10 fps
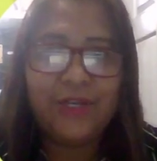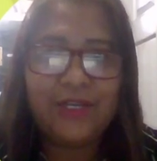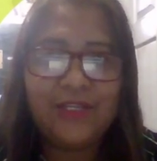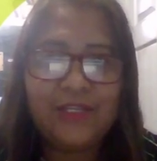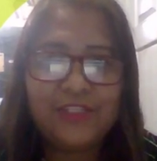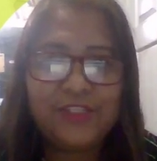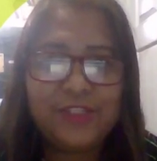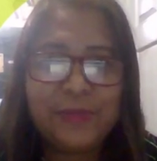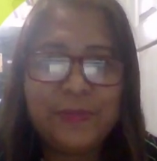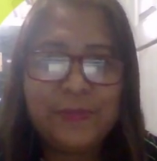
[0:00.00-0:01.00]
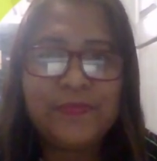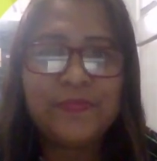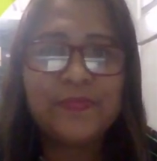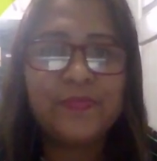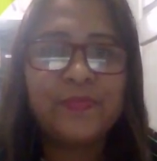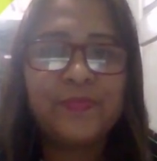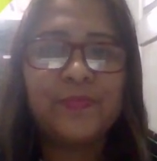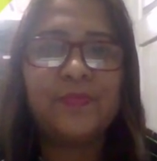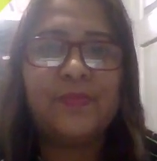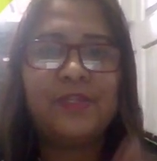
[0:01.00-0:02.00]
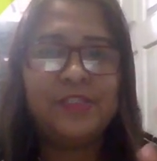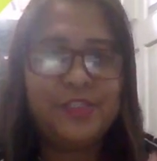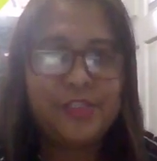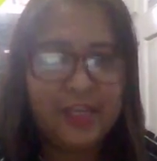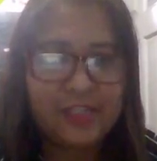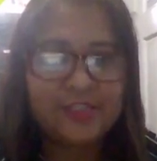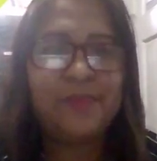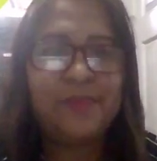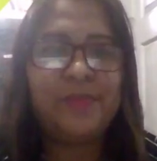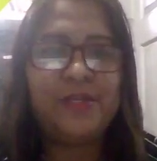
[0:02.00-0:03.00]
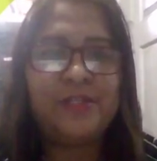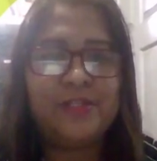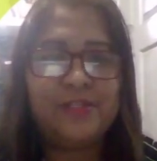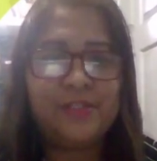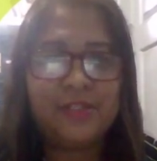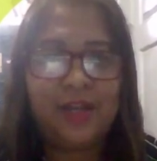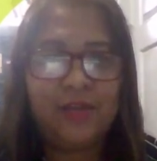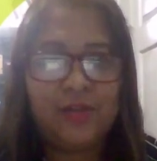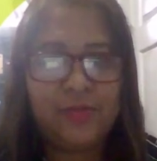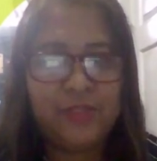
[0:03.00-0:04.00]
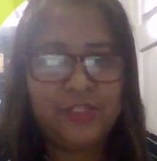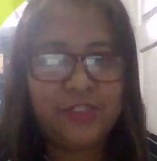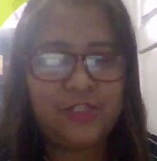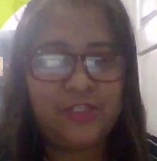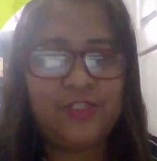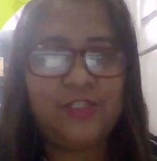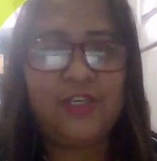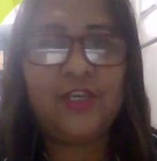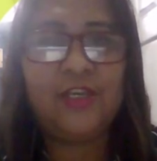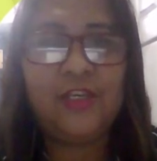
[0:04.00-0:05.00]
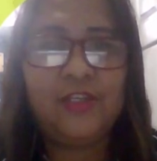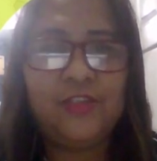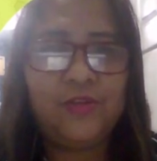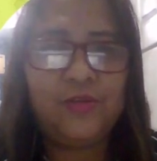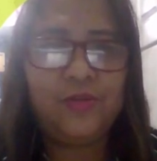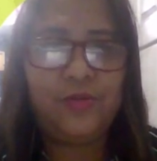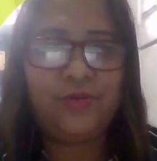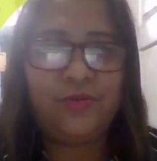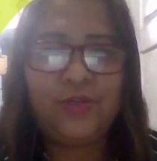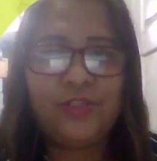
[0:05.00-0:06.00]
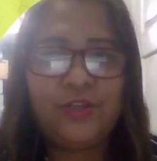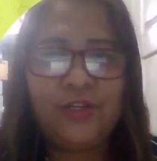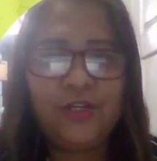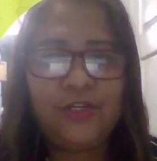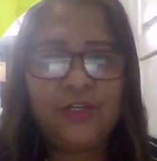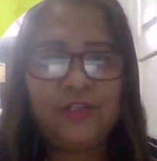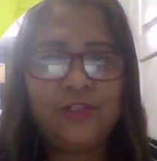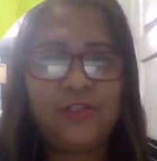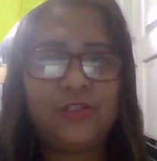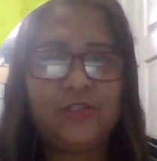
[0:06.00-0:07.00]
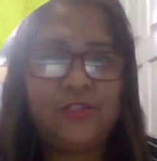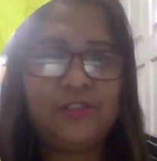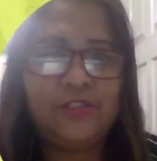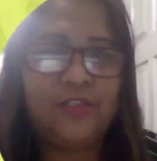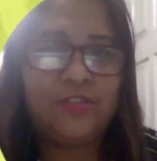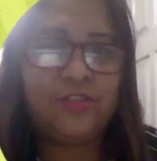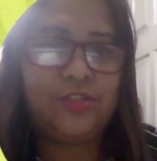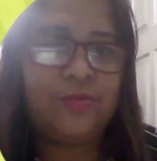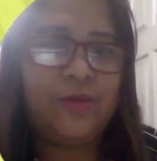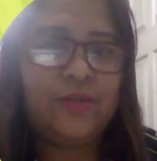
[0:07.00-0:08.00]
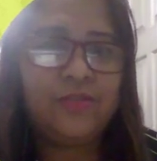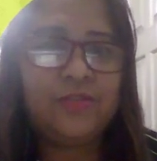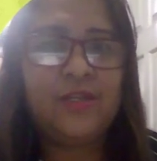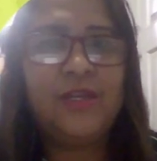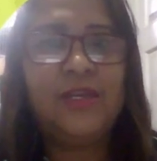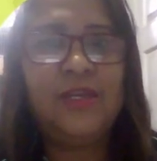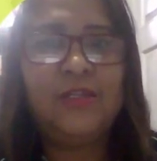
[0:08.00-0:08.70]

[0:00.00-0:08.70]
Realism is the next topic that I will be discussing. So, what are the discussion about?